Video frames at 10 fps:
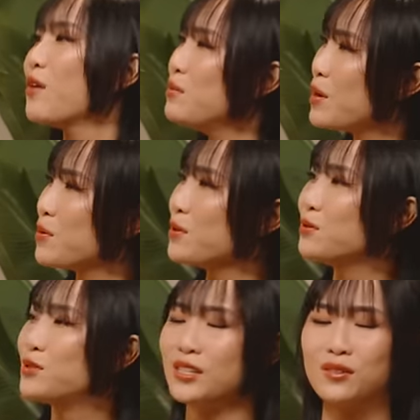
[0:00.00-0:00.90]
remember
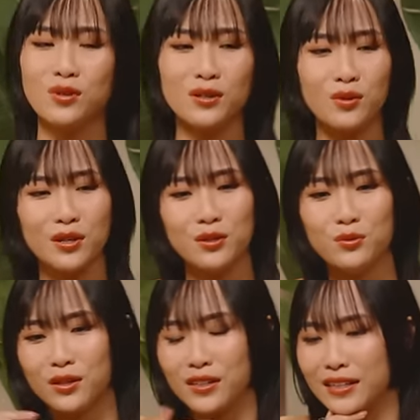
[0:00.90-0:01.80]
you did one where you
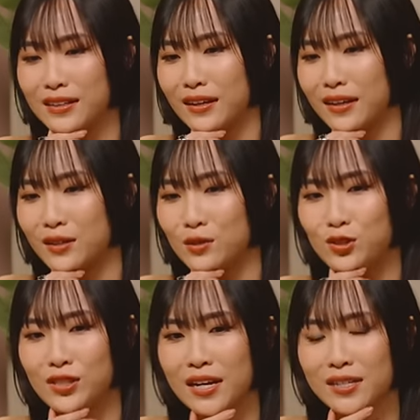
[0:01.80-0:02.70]
were in like, you
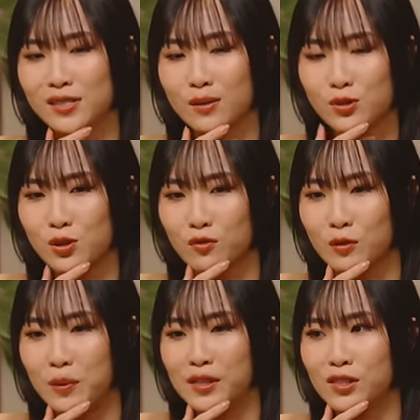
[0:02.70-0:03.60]
stayed in some sort of
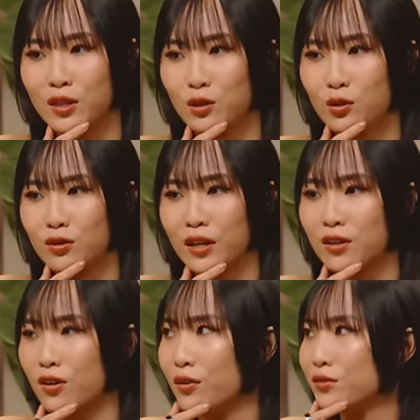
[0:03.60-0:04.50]
a place that looked like
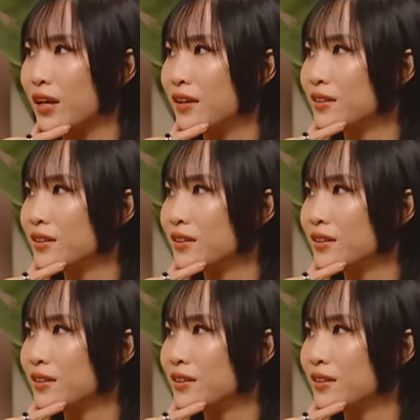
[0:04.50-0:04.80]
a container